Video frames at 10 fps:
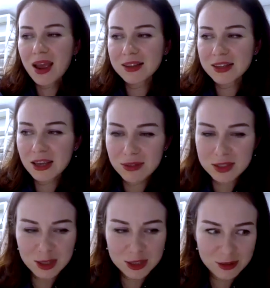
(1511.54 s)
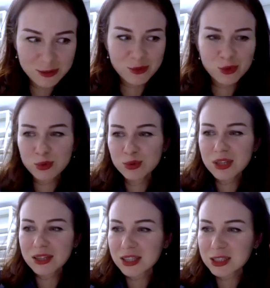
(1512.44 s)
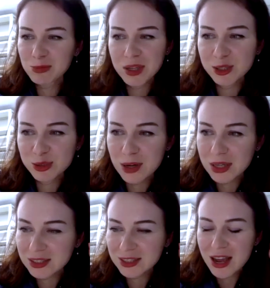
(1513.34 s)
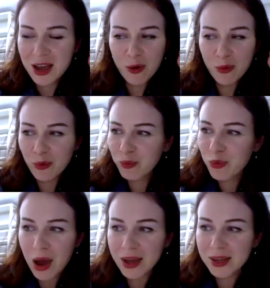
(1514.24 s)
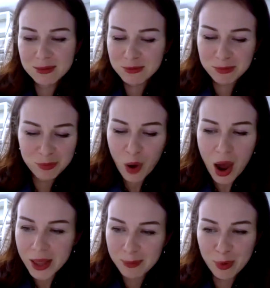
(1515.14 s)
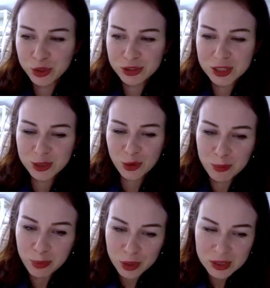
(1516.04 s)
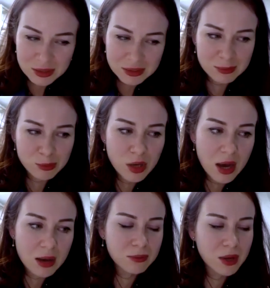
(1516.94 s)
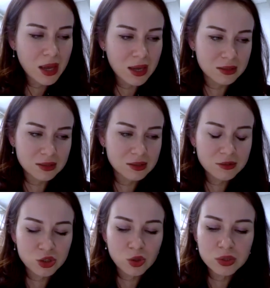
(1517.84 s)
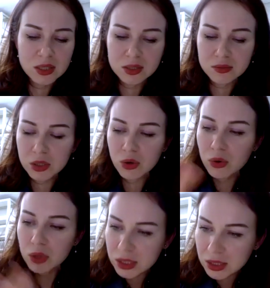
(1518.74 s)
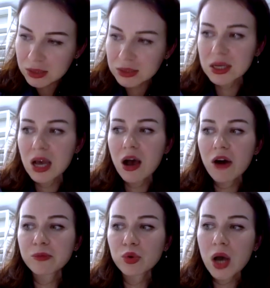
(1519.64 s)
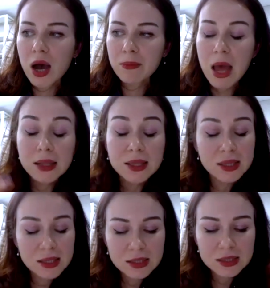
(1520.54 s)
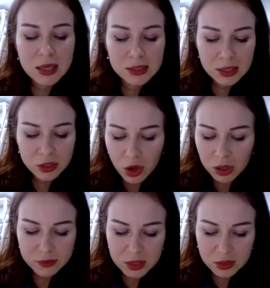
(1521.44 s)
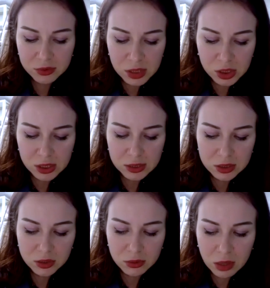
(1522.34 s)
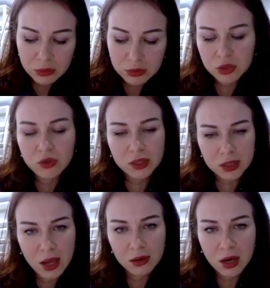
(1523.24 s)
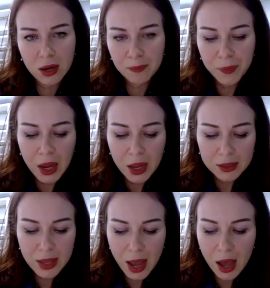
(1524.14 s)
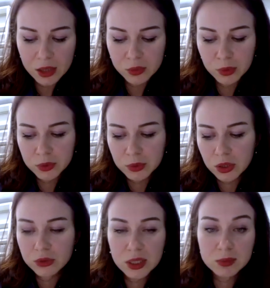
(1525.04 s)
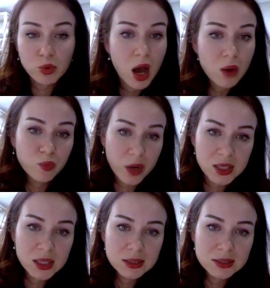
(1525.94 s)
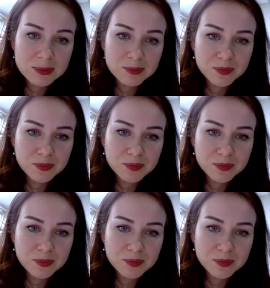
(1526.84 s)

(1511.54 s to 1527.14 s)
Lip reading: and gave us lots of food and explained to us why the poetry is so important in Mugham, and showed us recordings of Mugham. The thing is that in all of these regions throughout the Soviet era, they had what were known as Mugham weddings.